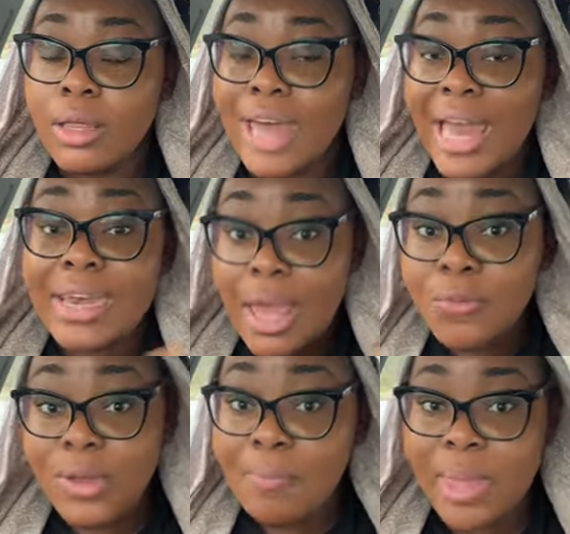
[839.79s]
that
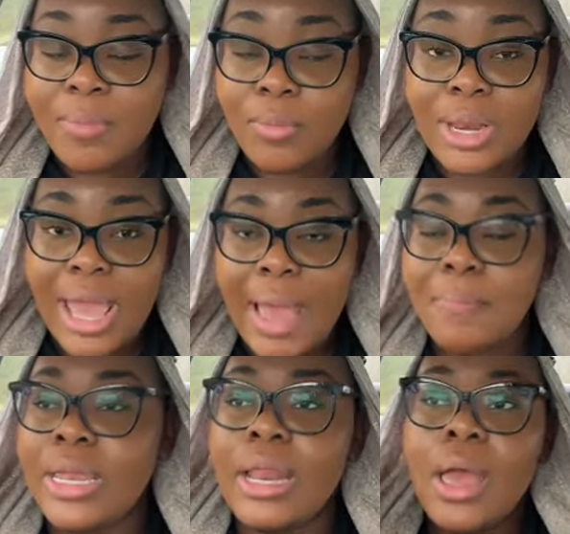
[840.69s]
Nephilim baby would have
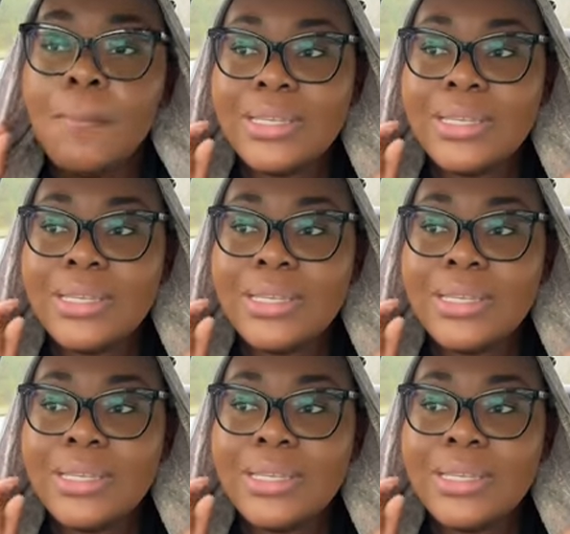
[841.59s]
happened.